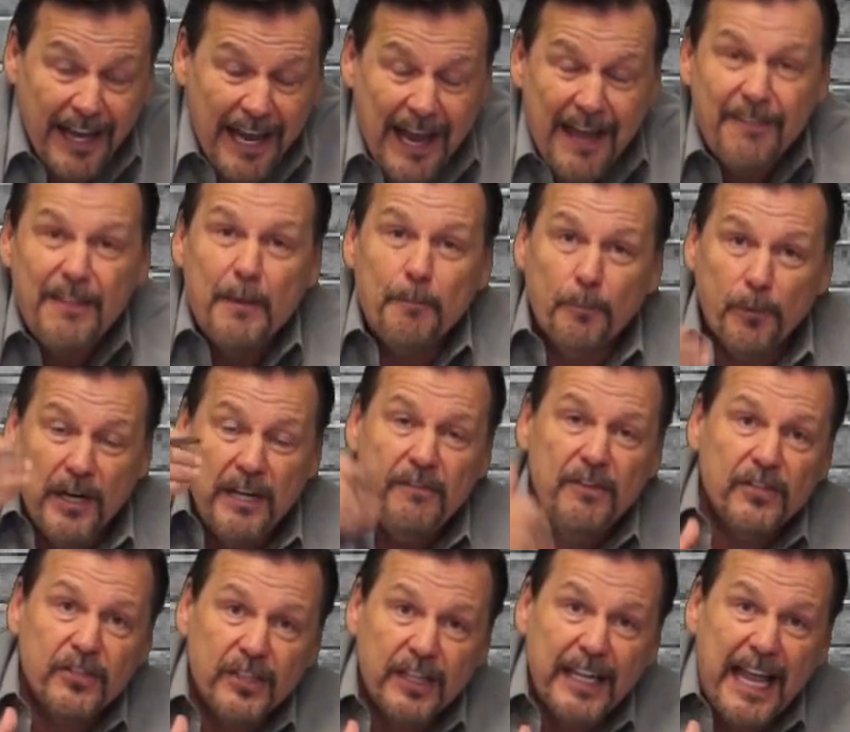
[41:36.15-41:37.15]
And then
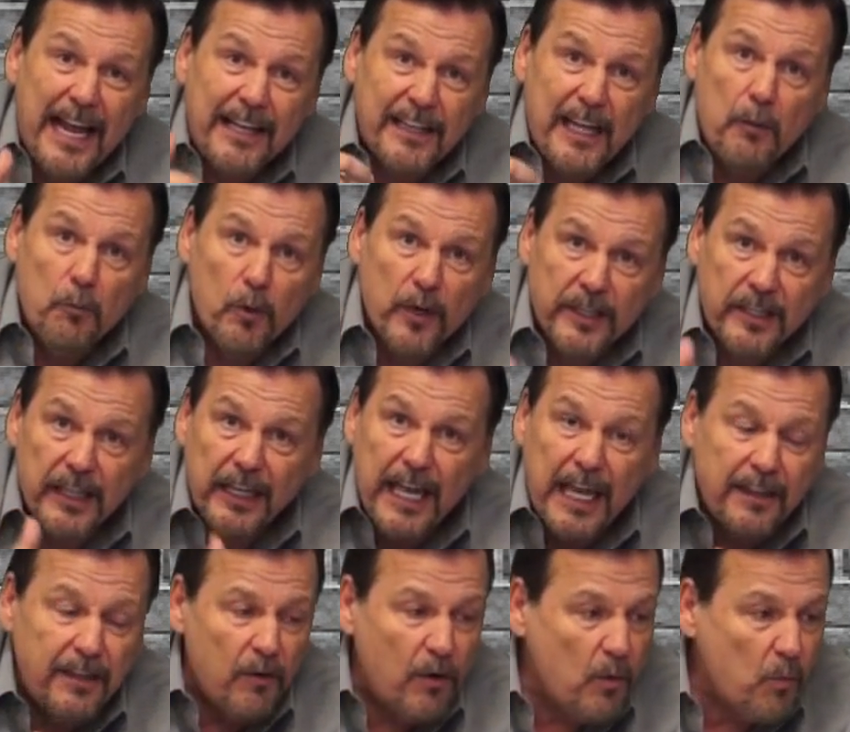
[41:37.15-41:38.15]
previous to that, they worked
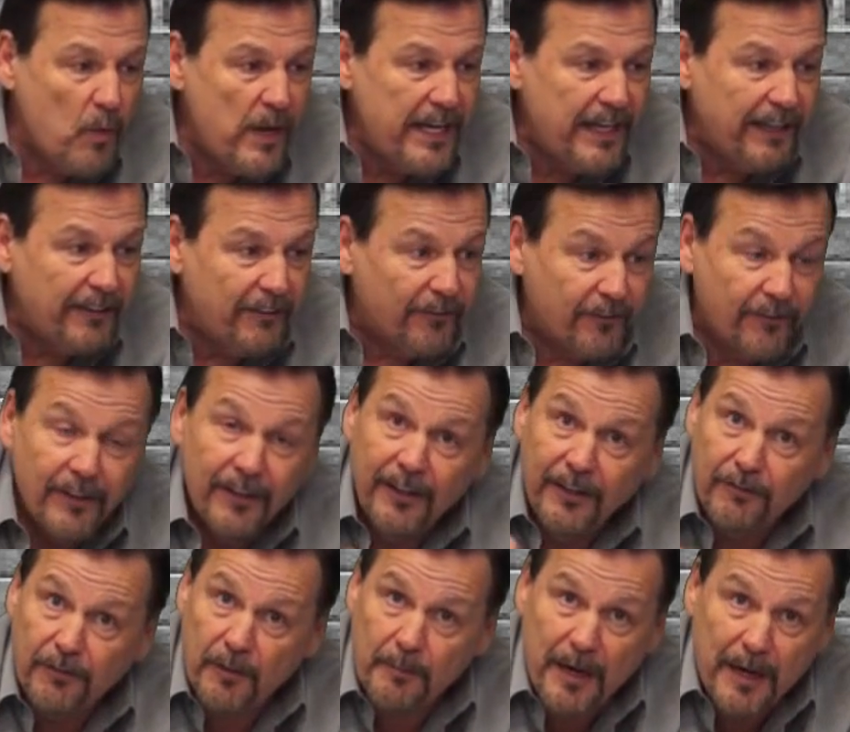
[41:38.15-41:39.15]
together at Wiggins.
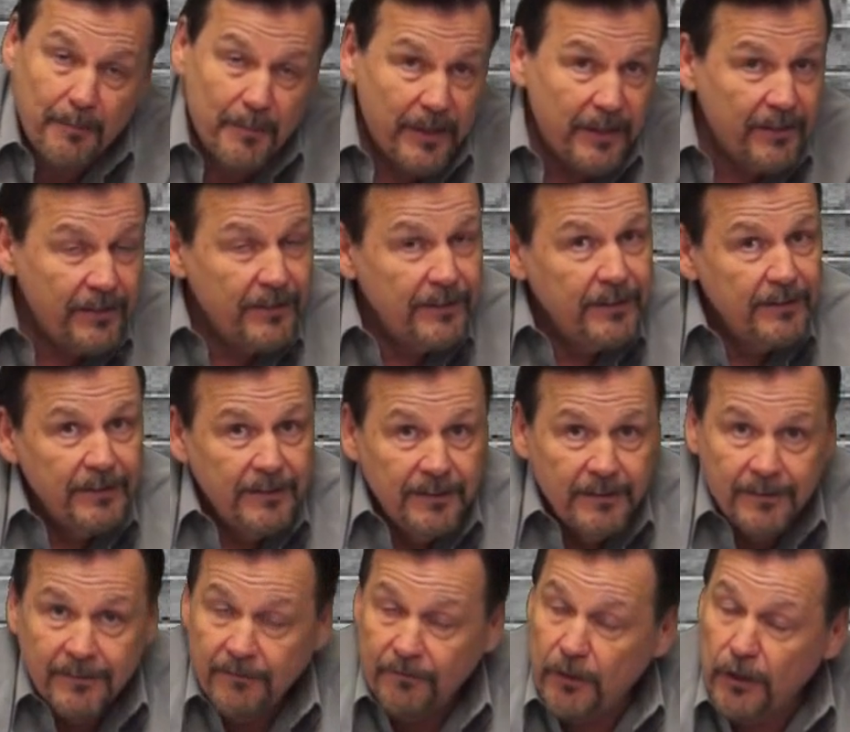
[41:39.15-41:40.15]
Remember?
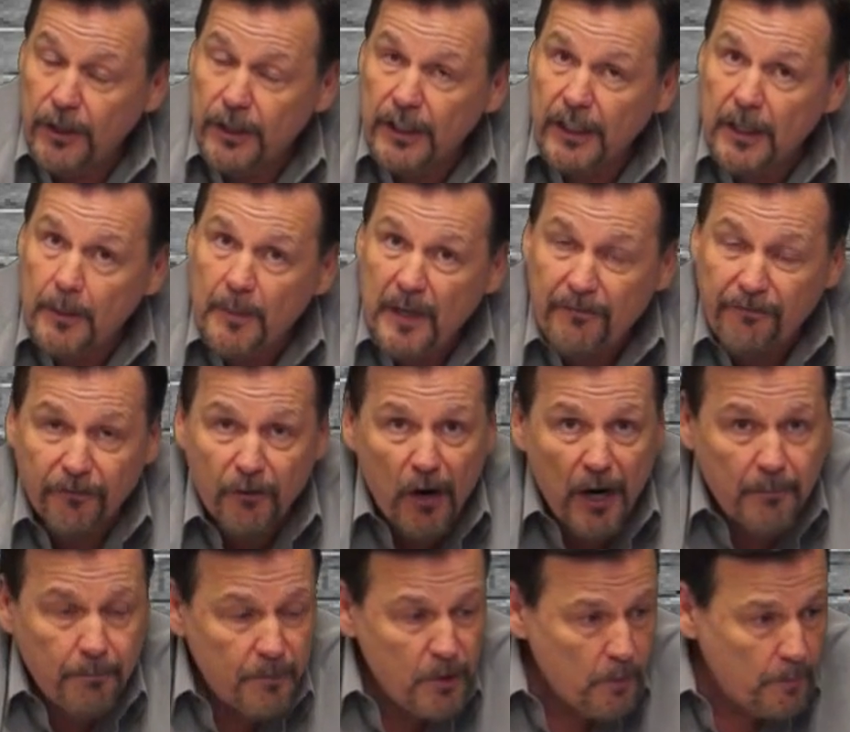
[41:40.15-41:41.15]
You're going to commit
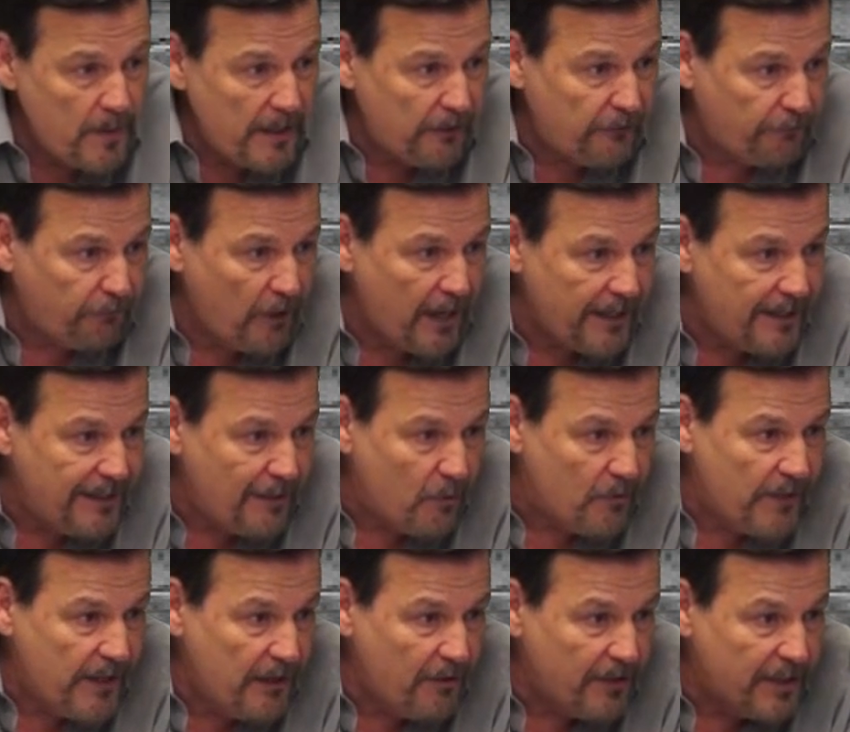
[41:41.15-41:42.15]
fraud. Your best friend. Now,
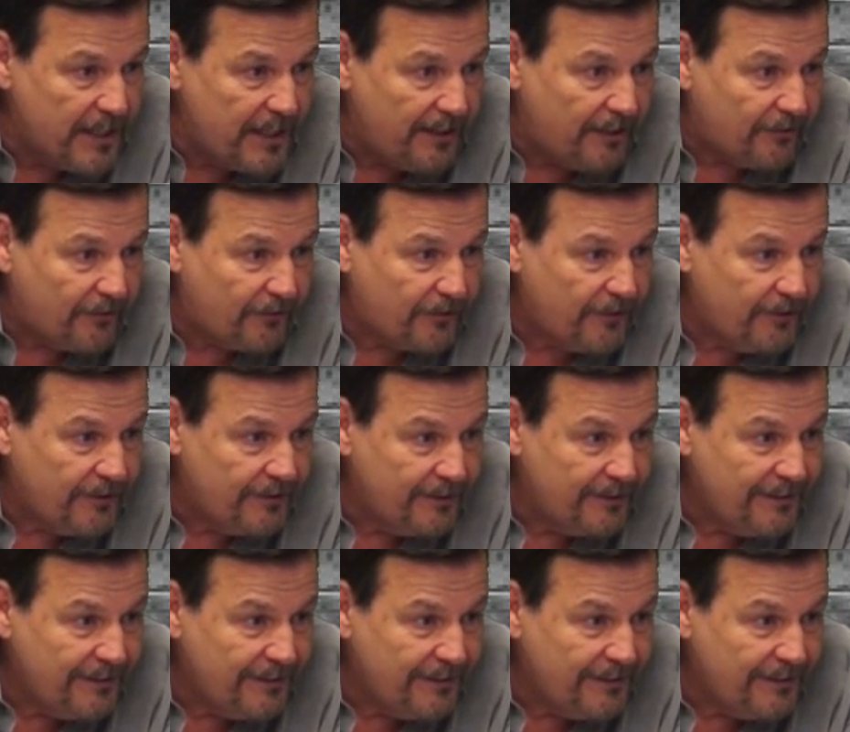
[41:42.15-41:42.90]
there it is.